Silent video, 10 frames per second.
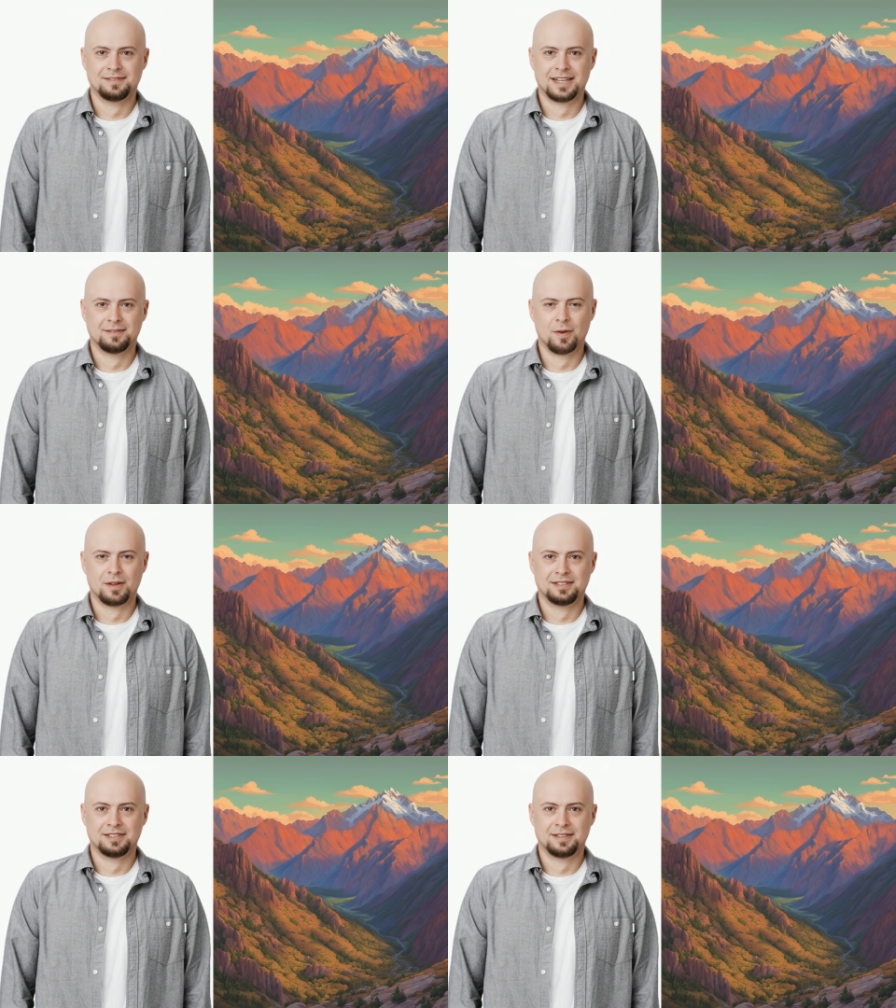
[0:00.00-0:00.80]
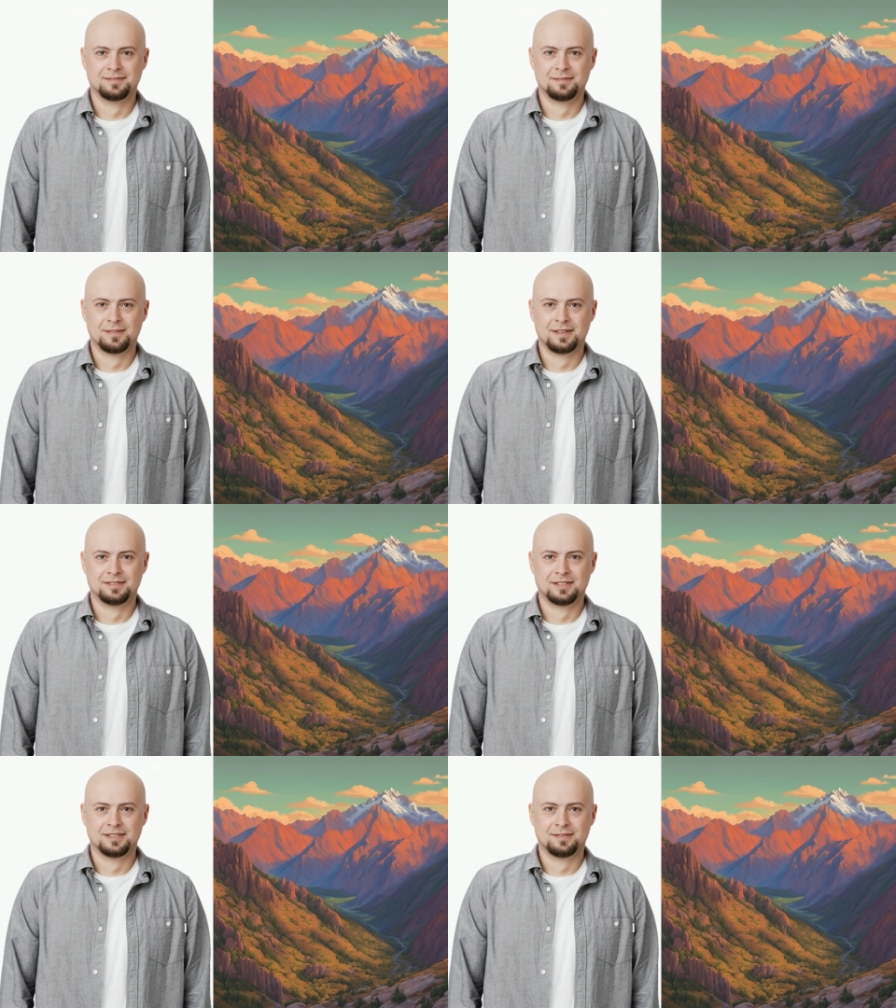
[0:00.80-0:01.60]
It was as if the
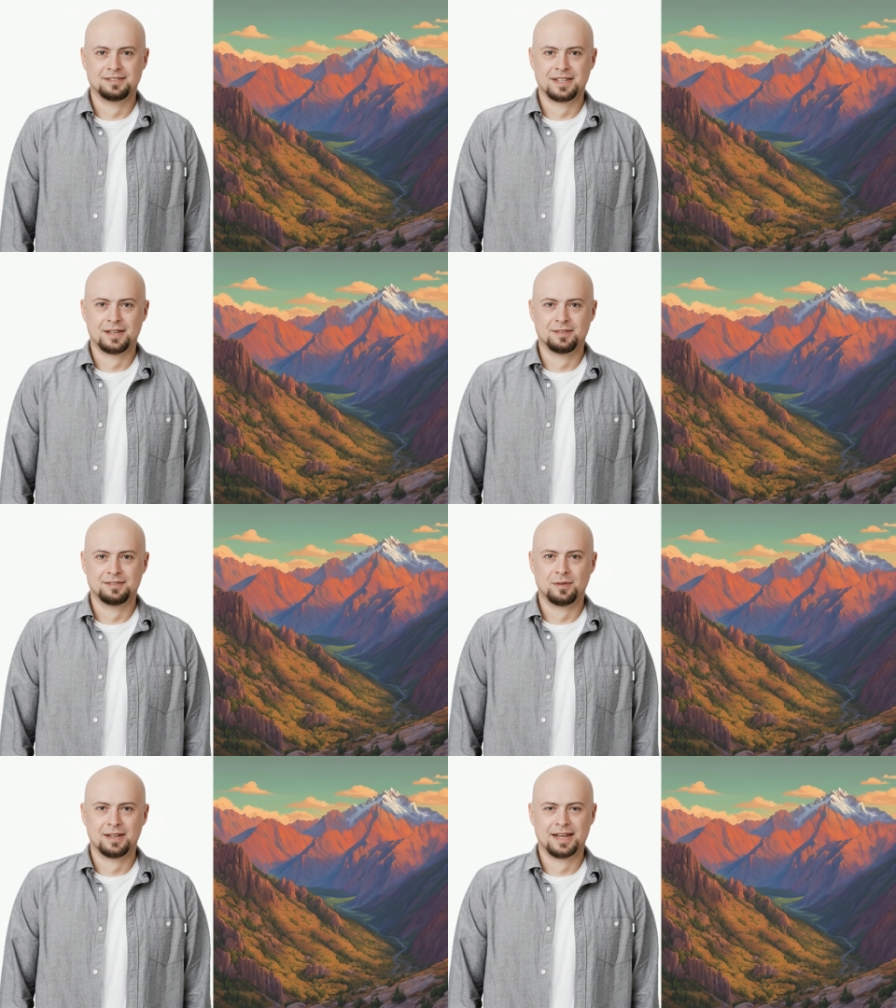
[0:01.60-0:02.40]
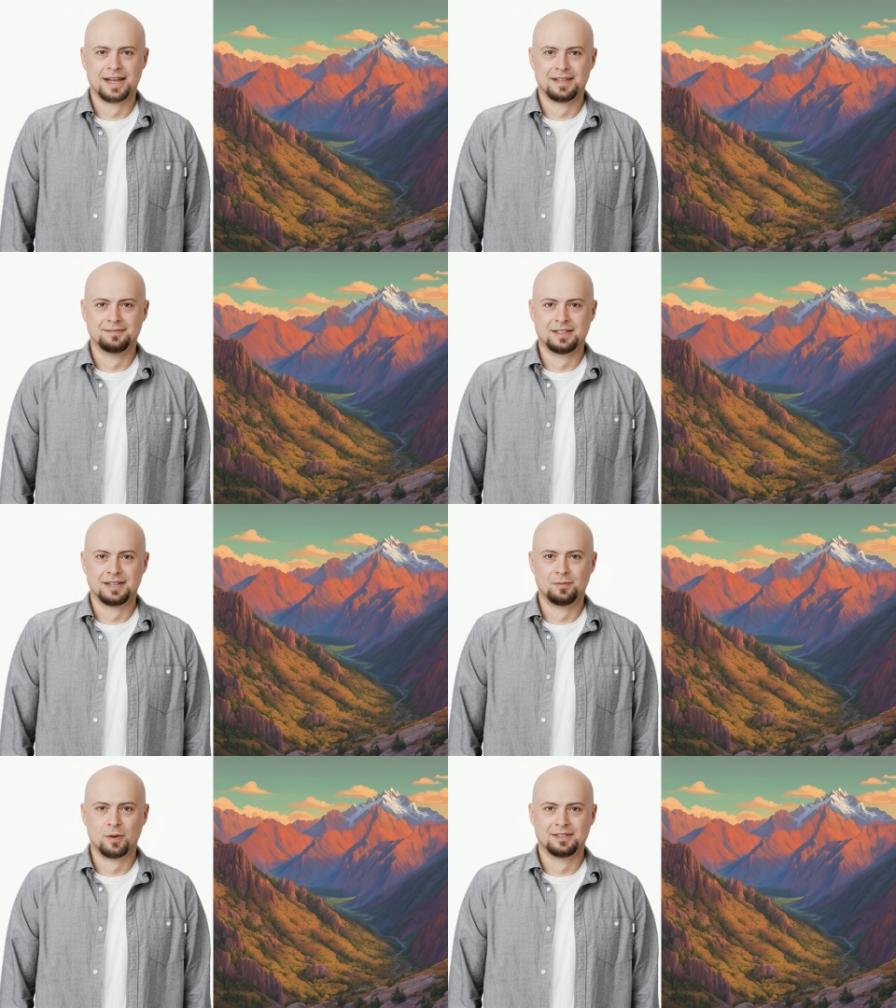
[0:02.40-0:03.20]
mountains themselves were alive,
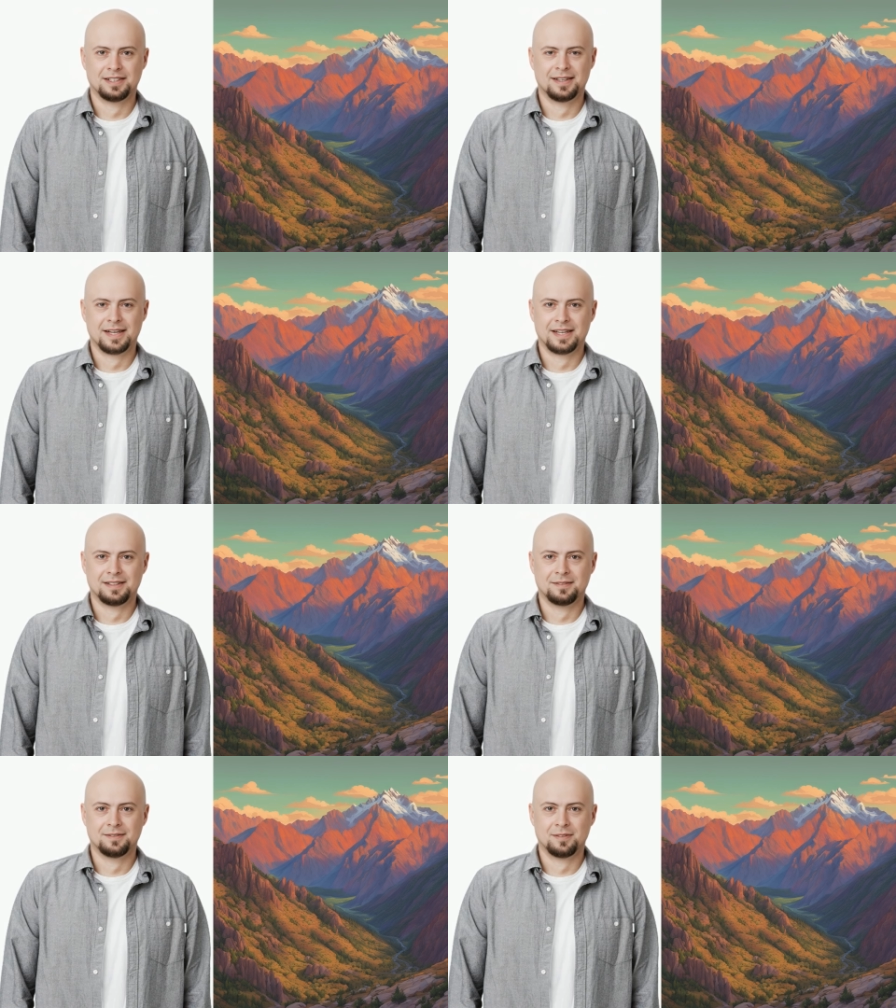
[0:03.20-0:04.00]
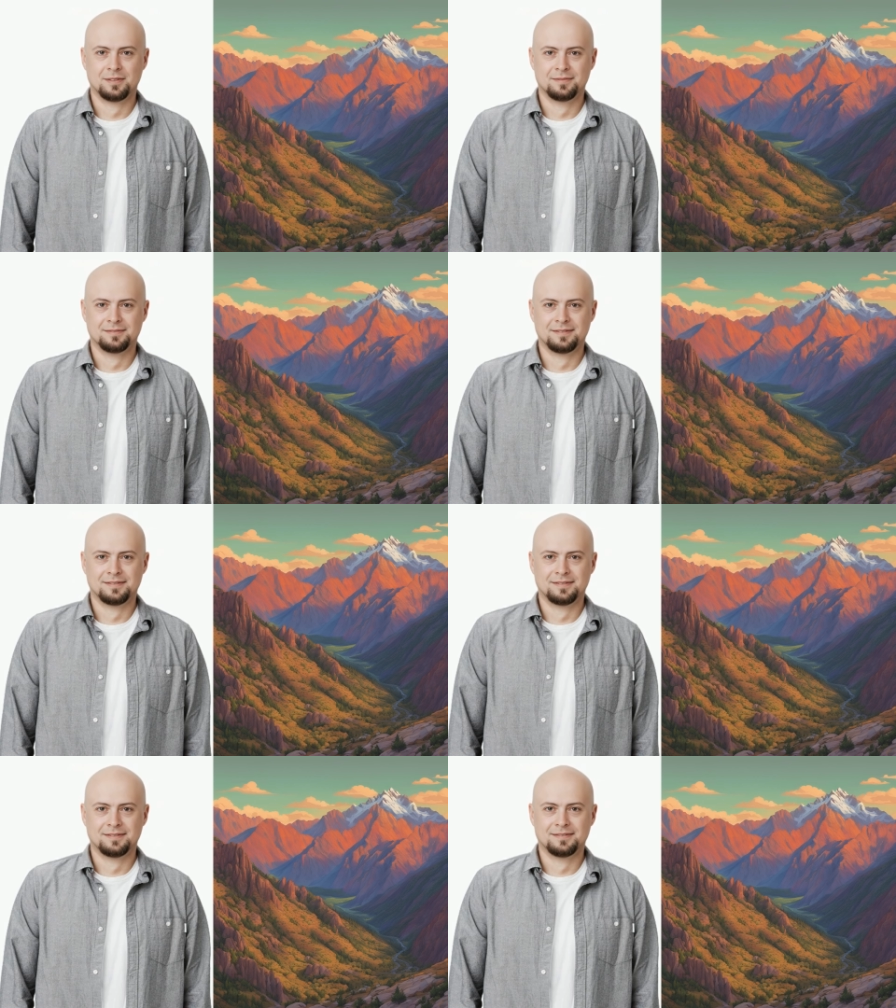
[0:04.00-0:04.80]
watching their every move.
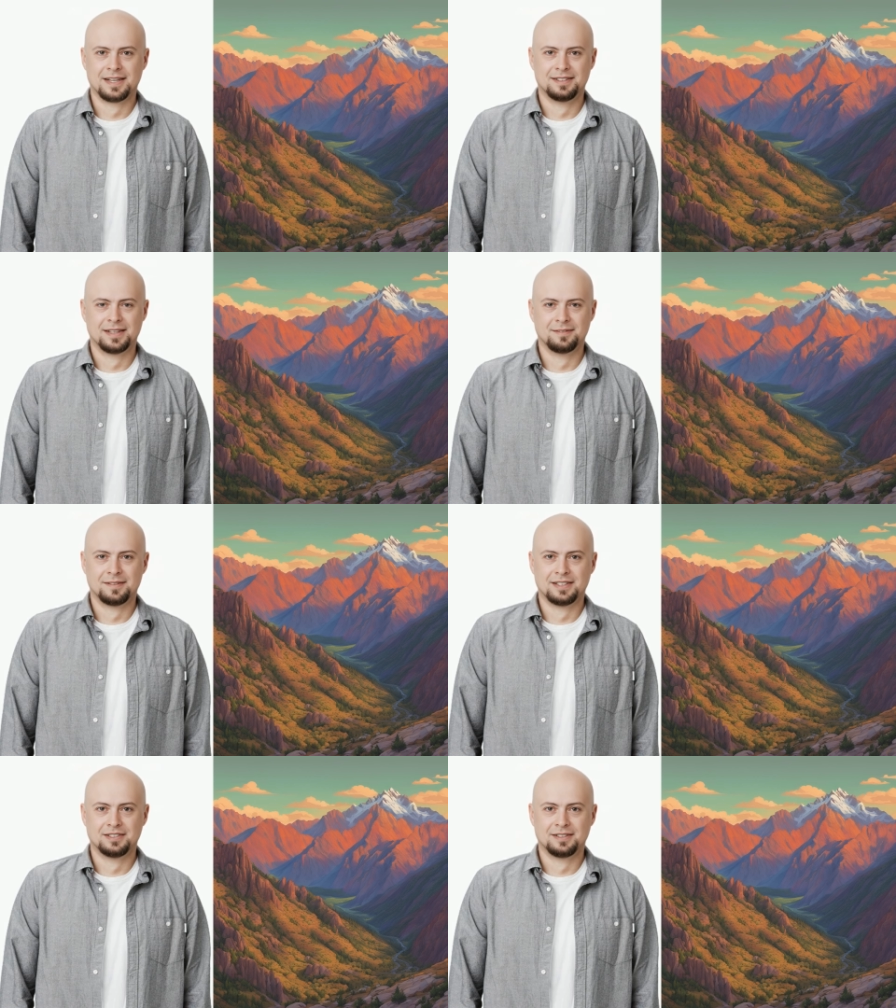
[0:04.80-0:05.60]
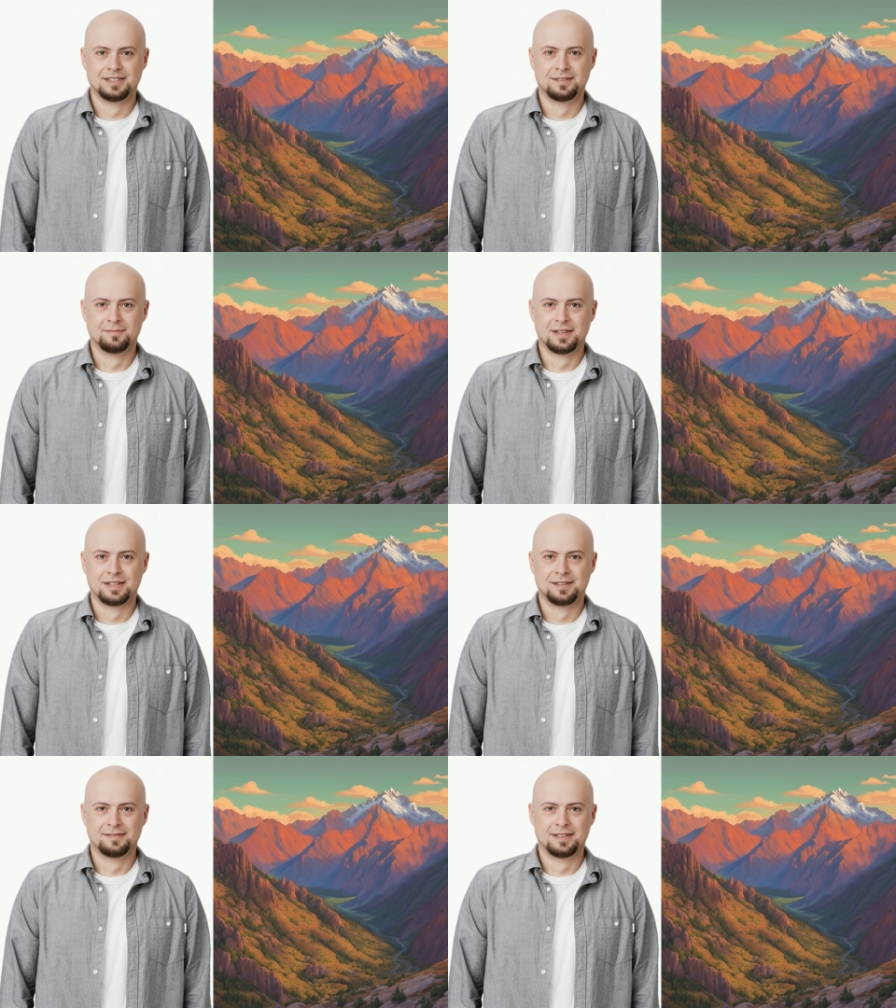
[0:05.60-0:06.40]
As they ventured
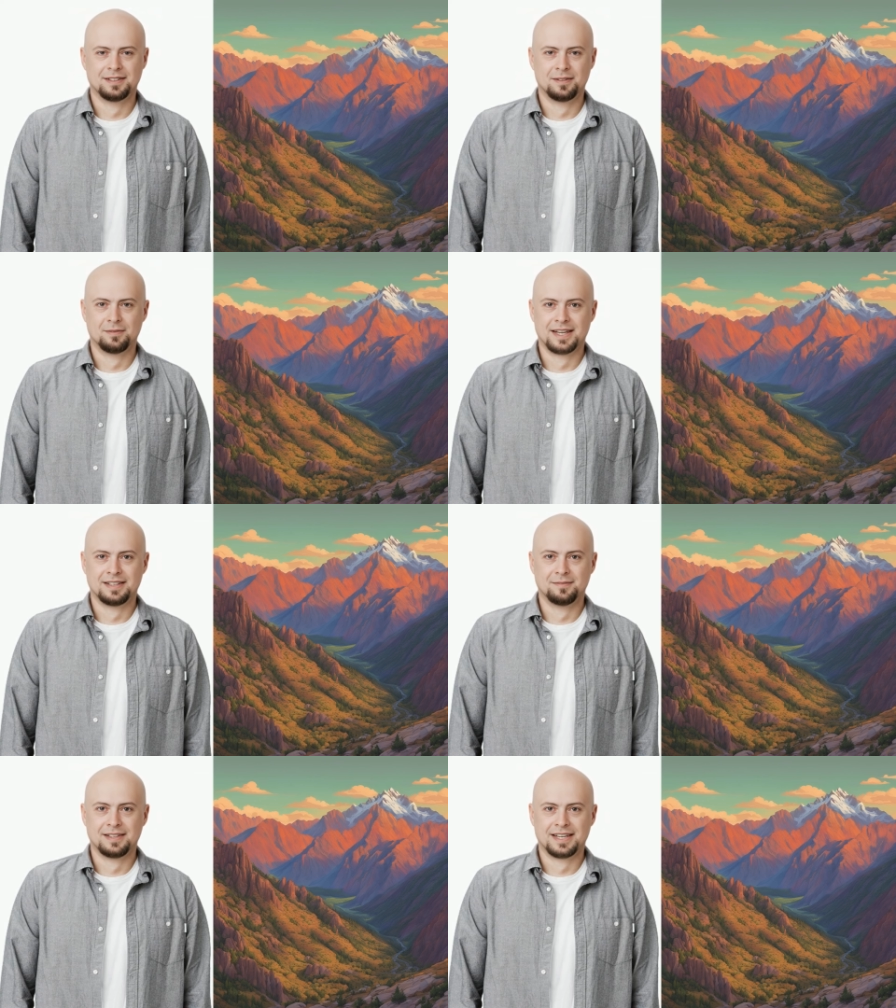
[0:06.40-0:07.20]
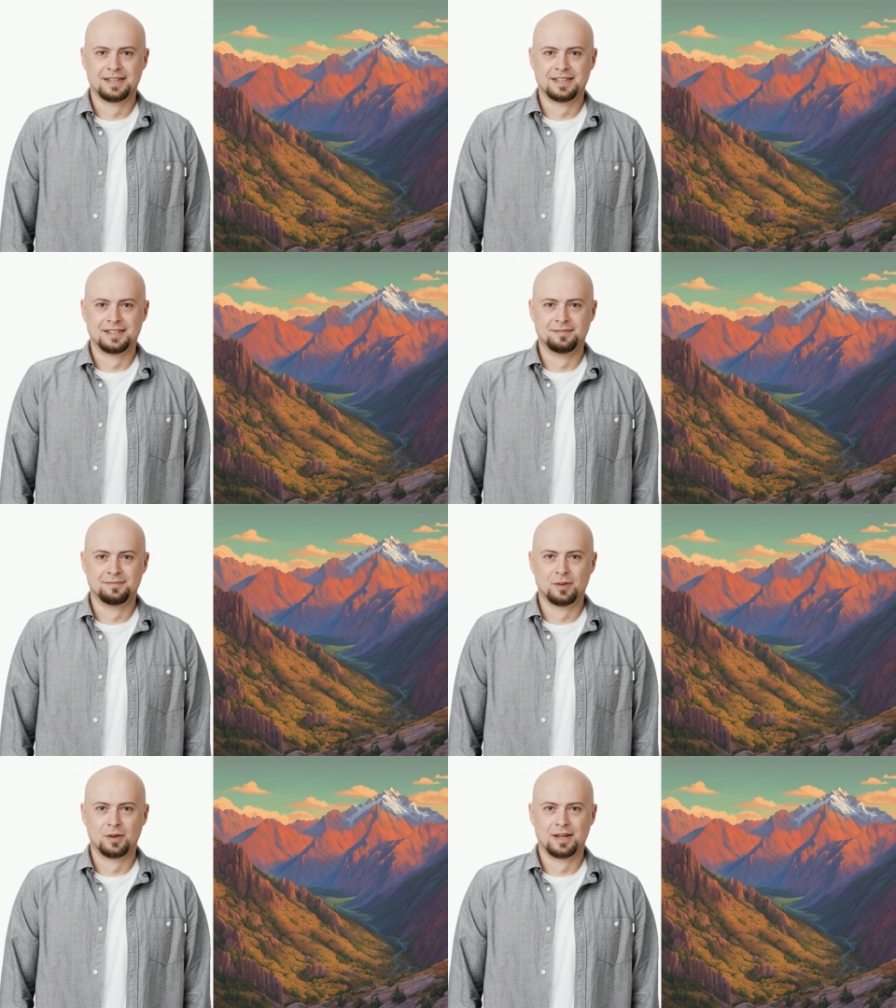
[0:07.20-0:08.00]
deeper, the terrain became even
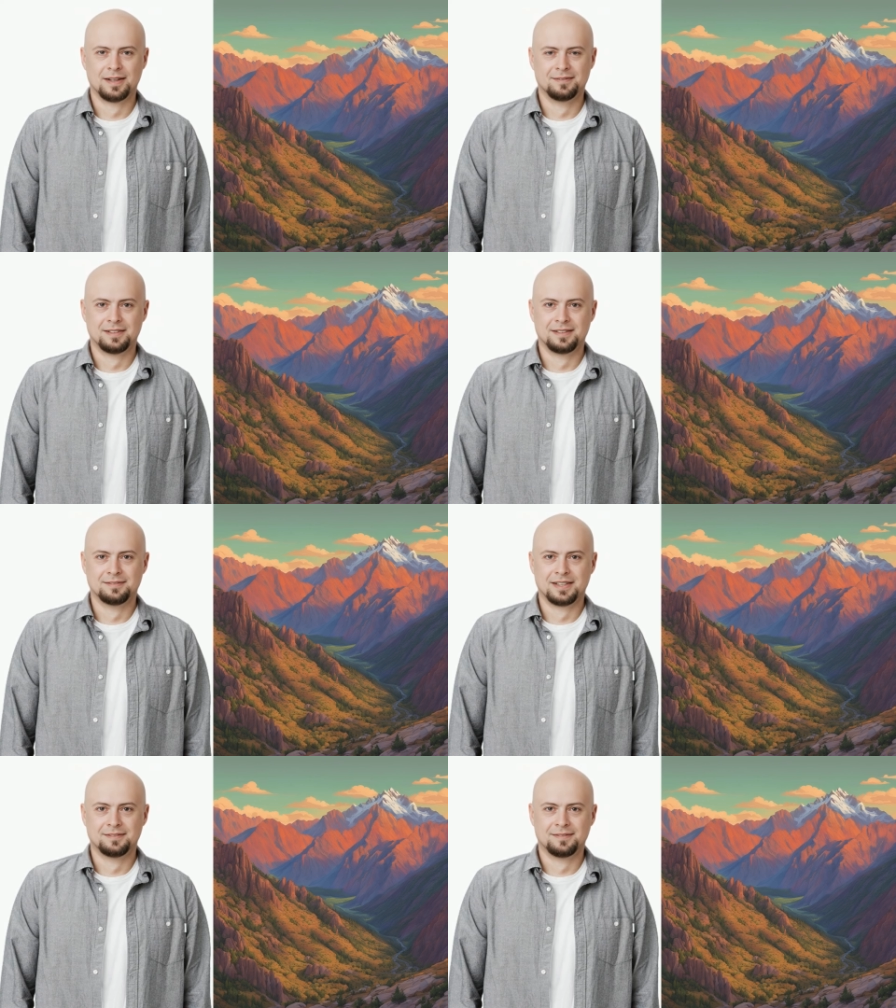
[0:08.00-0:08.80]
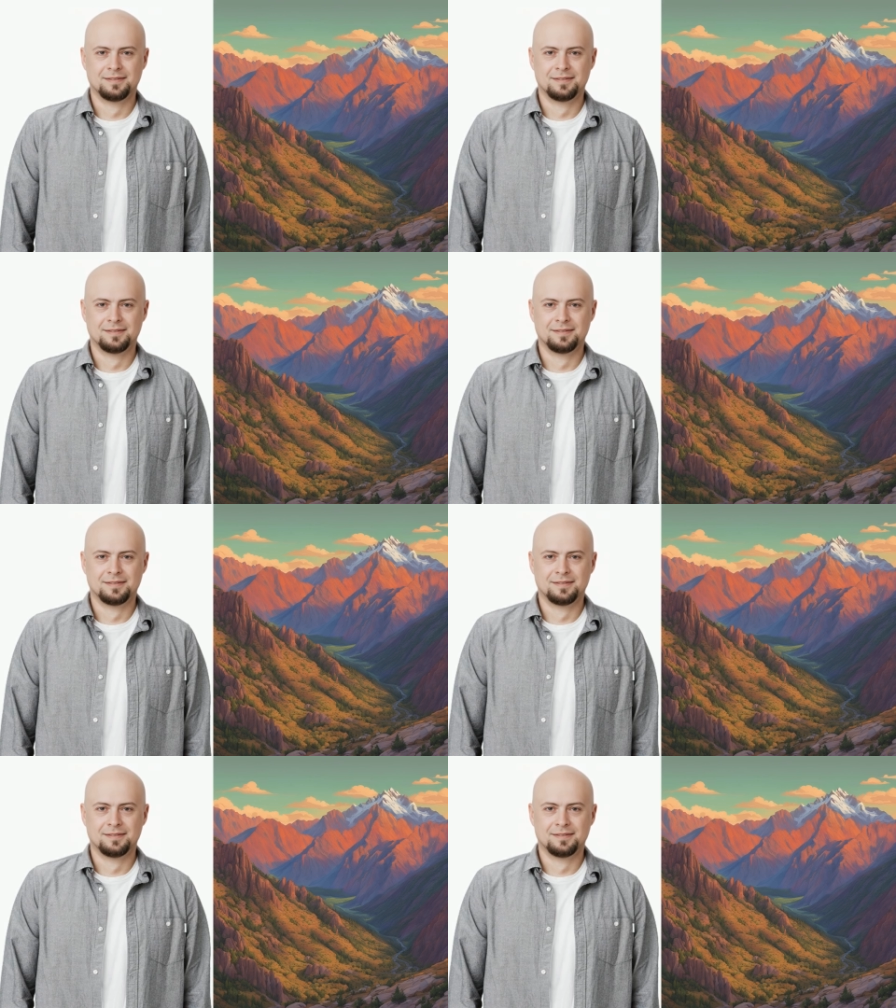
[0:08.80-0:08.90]
more unforgiving.